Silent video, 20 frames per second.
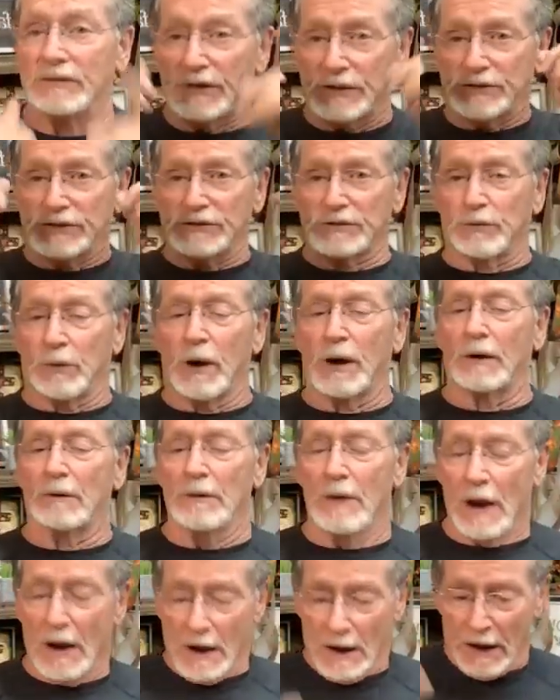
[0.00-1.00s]
And this is
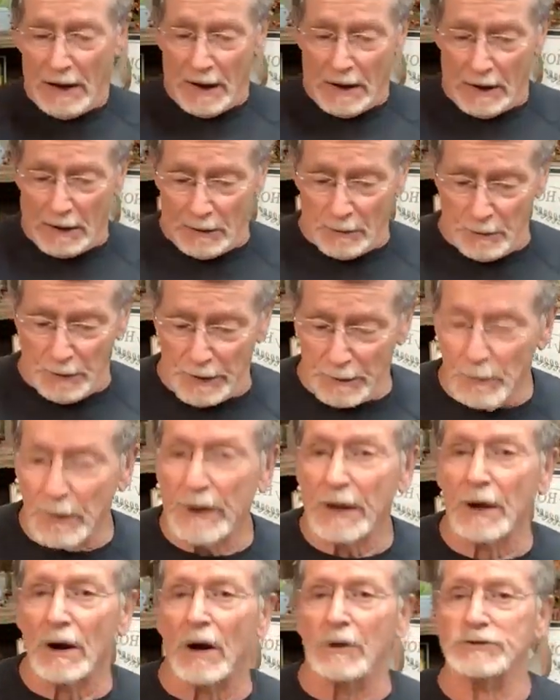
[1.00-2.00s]
where uh, we,
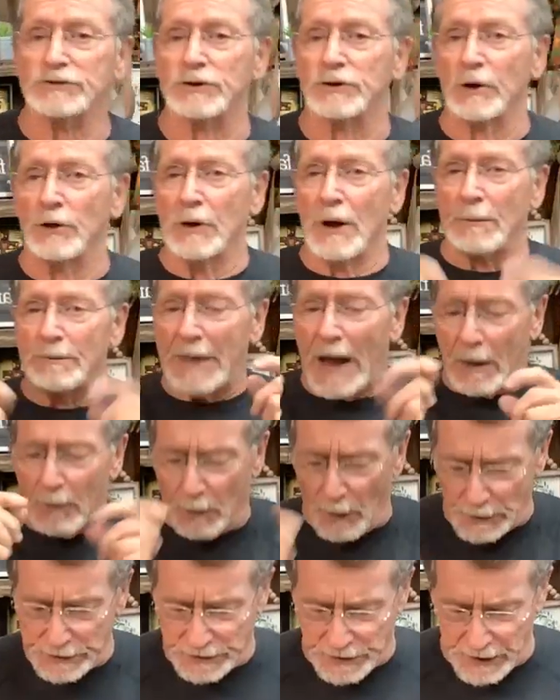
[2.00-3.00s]
we get all screwed up.
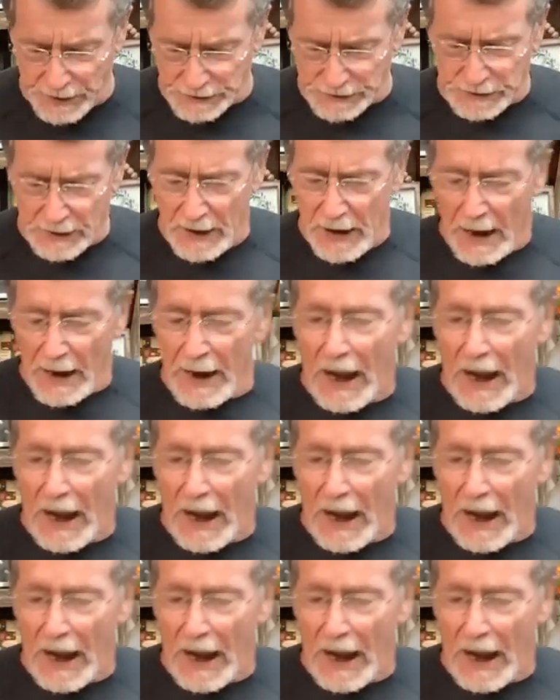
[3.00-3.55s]
Now, what's this?